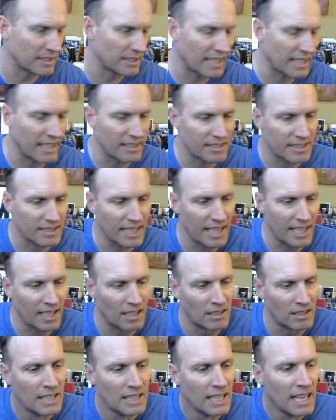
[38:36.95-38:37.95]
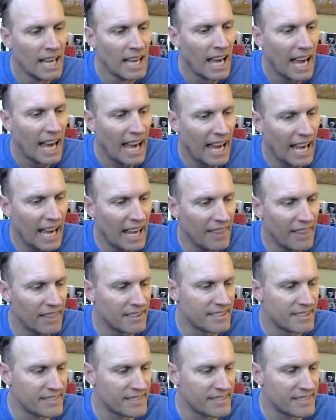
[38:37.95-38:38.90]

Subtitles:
got to sell, and the